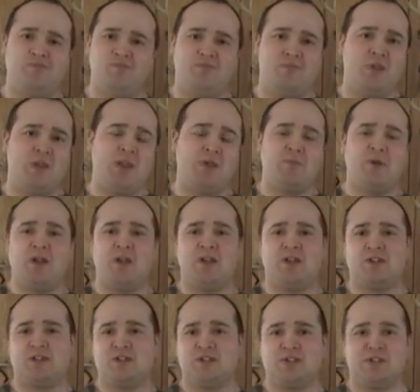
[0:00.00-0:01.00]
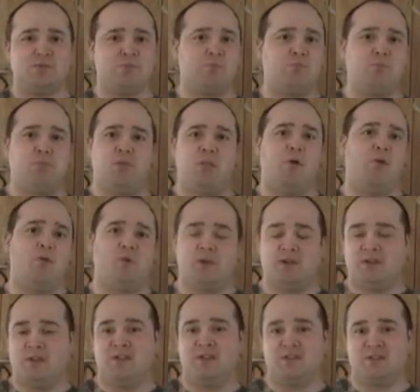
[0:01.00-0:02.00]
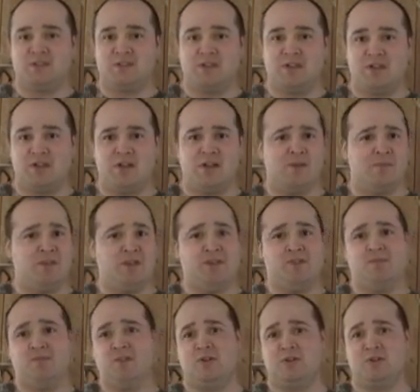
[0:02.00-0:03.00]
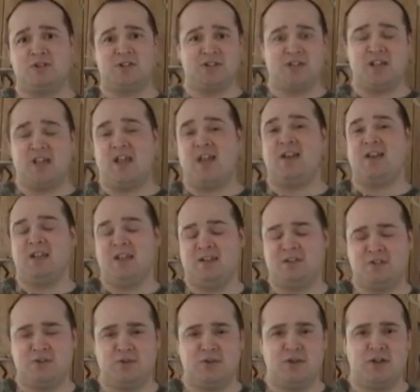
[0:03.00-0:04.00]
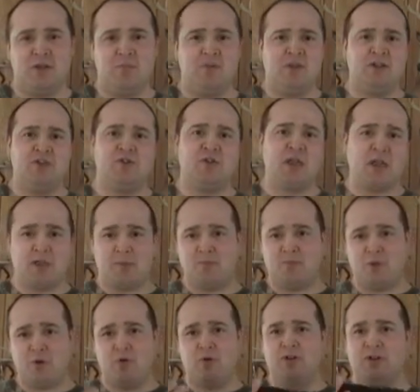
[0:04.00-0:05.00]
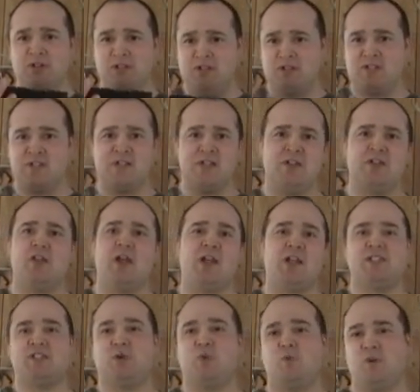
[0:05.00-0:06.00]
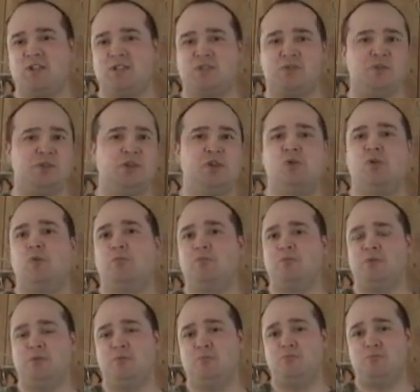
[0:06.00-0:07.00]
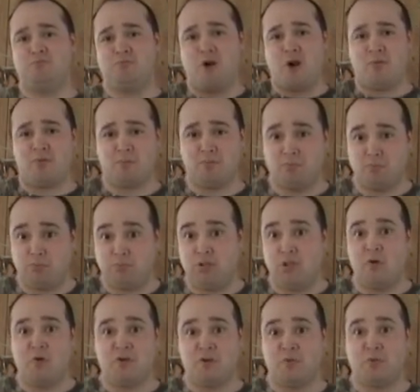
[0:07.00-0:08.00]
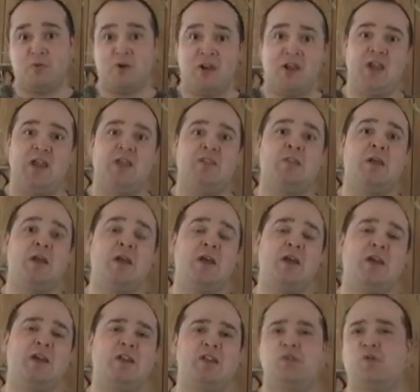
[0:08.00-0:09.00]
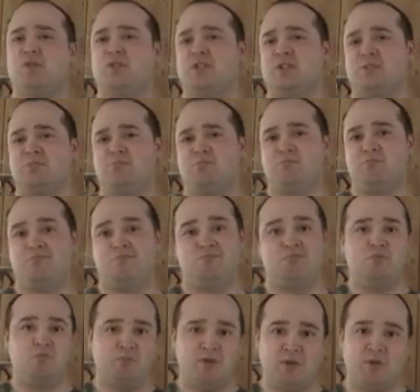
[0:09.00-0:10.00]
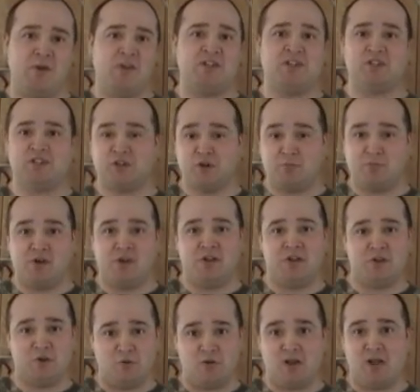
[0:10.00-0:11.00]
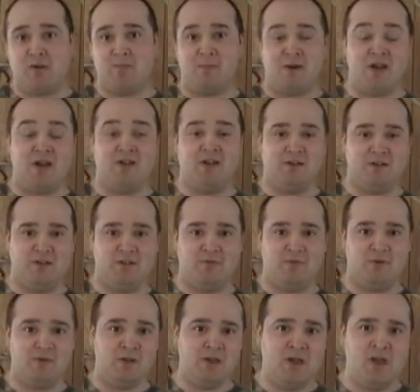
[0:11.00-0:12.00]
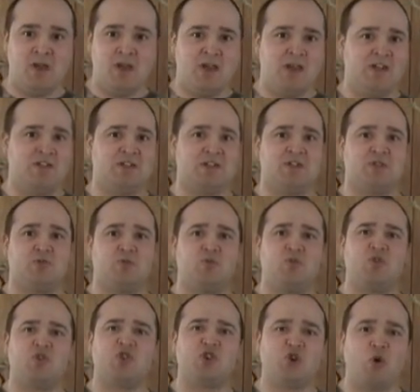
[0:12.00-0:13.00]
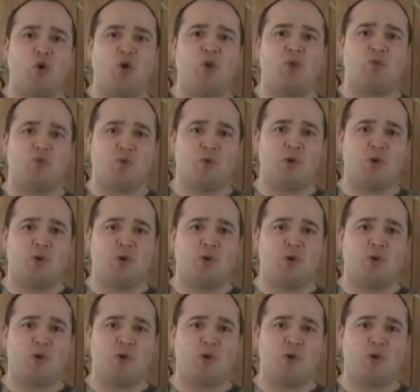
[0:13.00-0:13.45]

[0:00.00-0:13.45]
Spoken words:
anybody could just blow into this thing. There's a technique to it. You can't blow into this thing like it's a whistle. You probably blow your reed, and you'll just be wasting your money and going out and buying another one. It's just real short